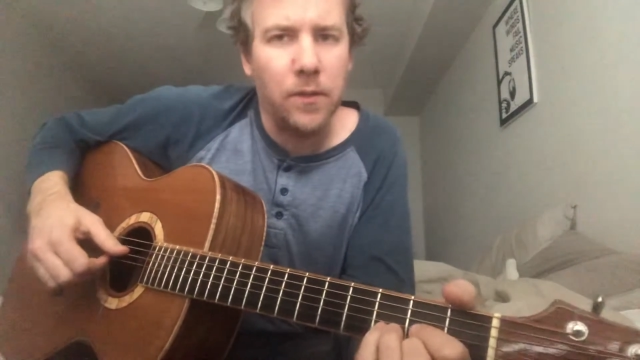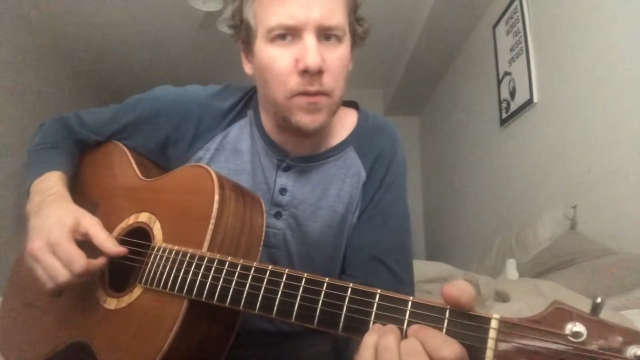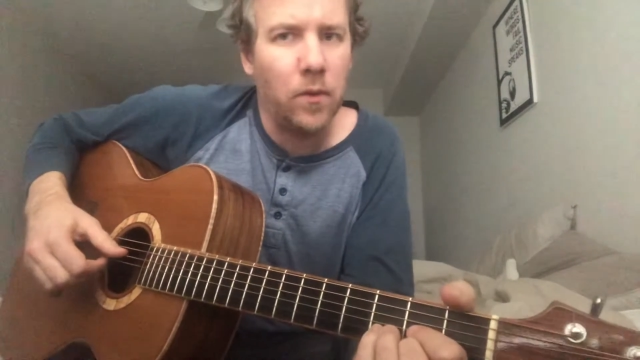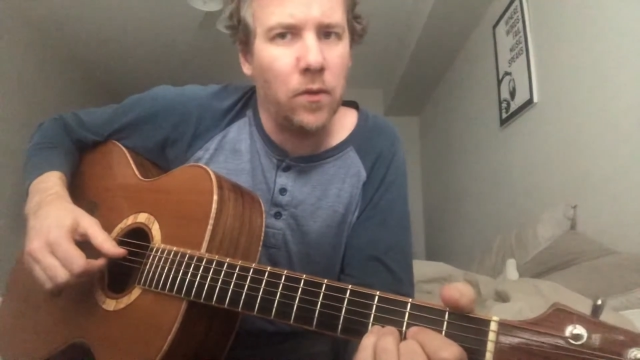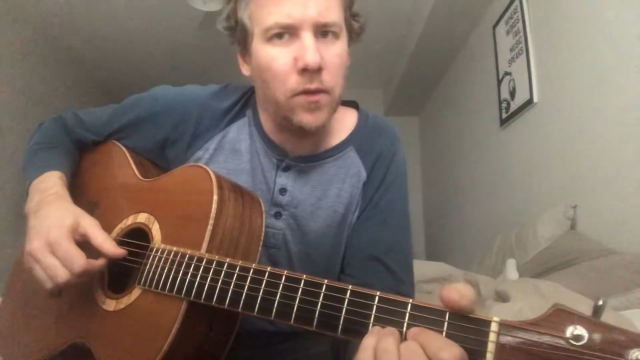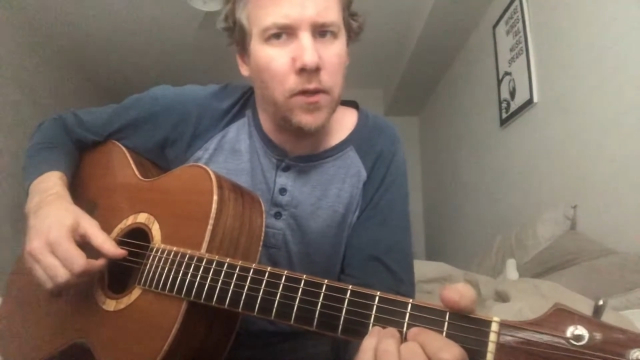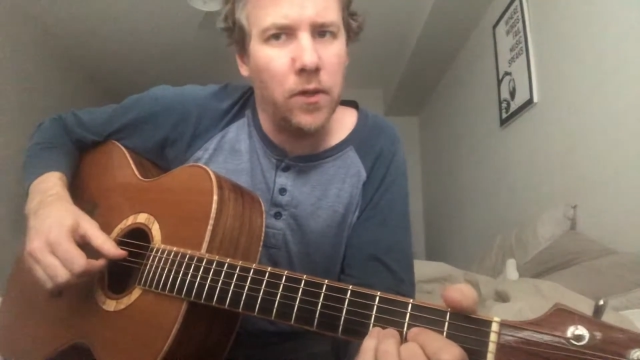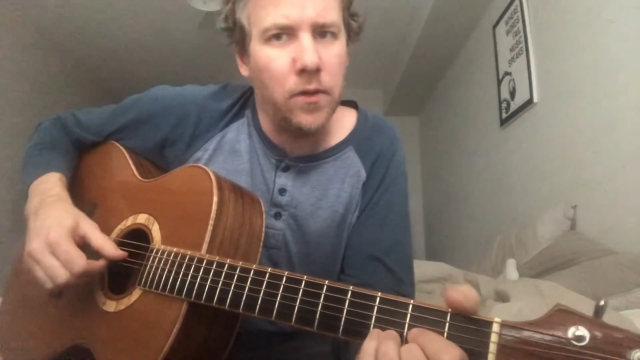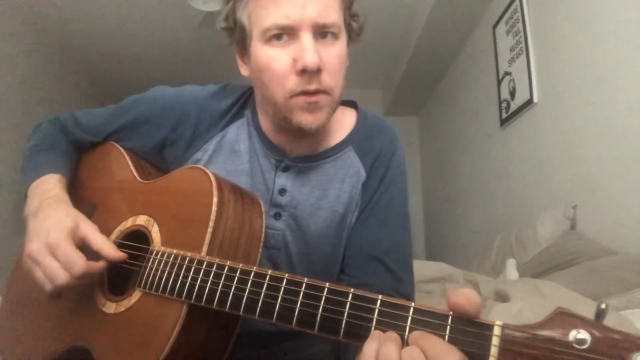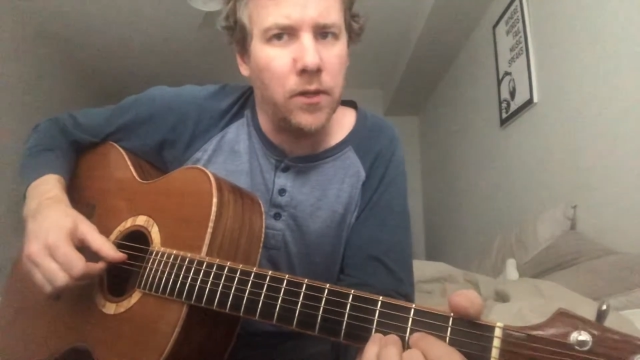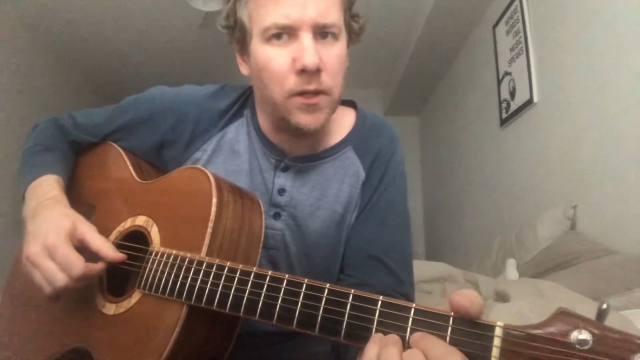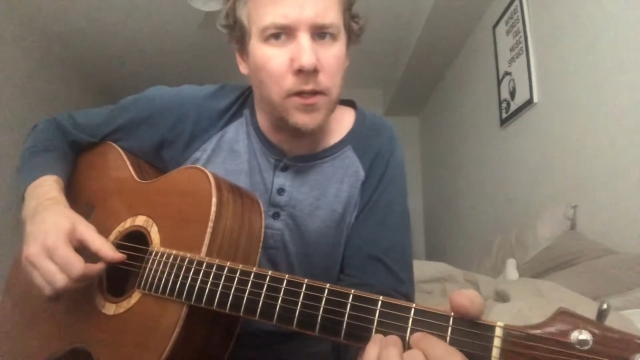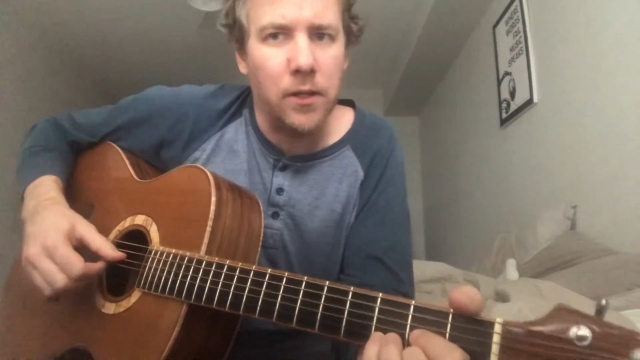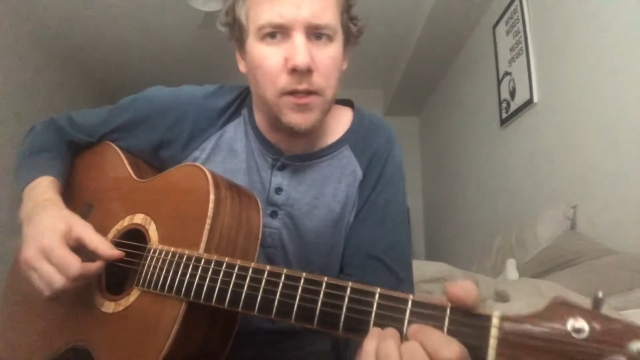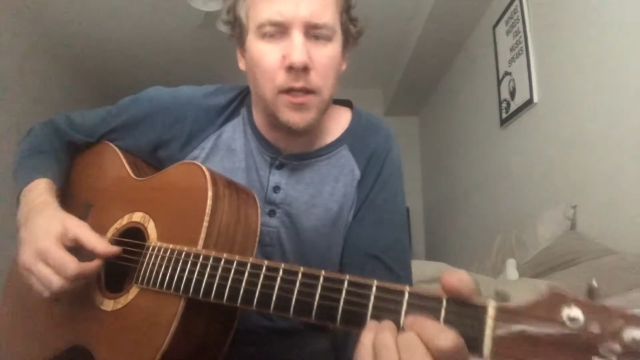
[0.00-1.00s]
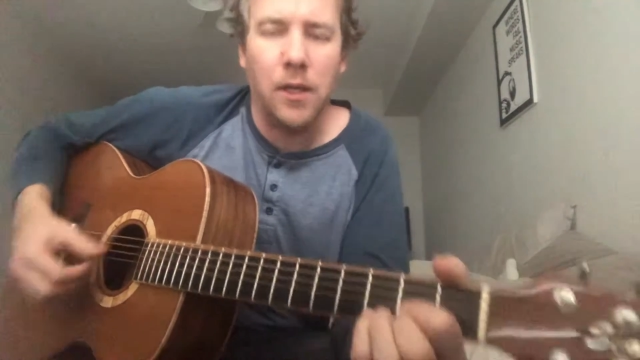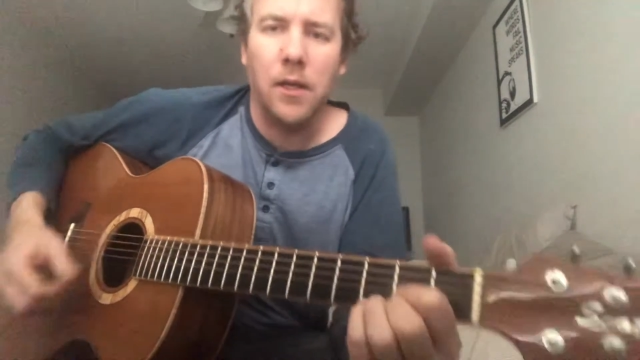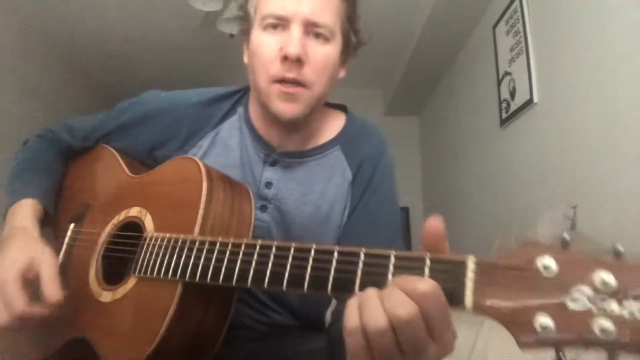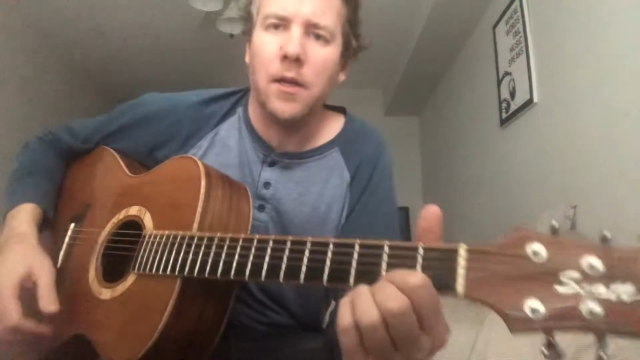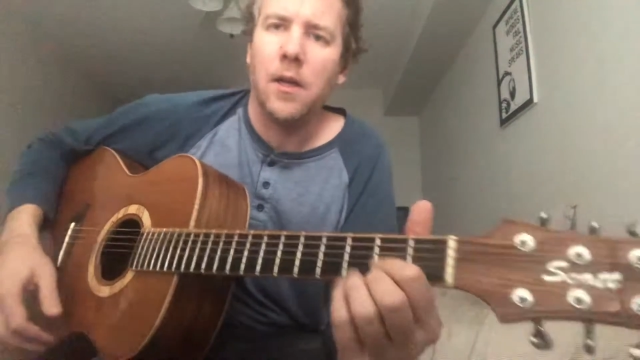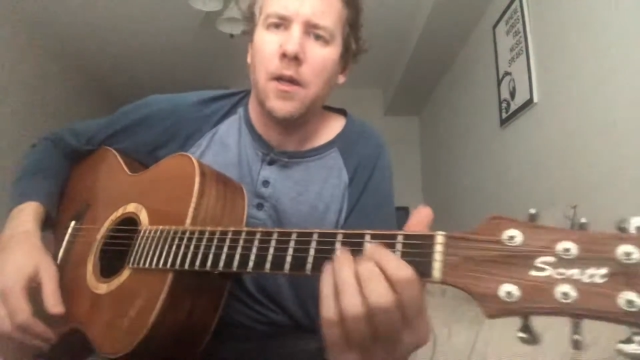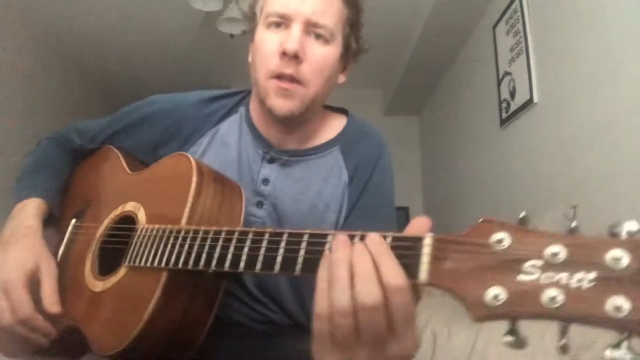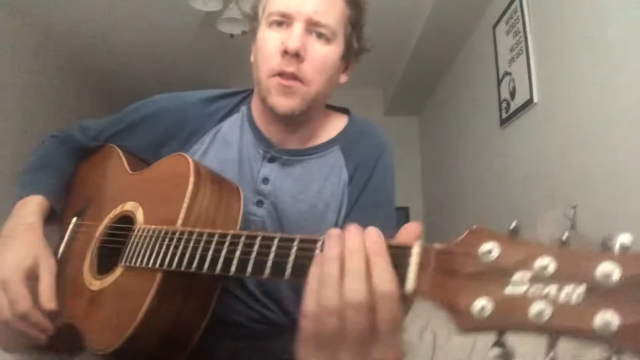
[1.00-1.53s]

I'm only using the D.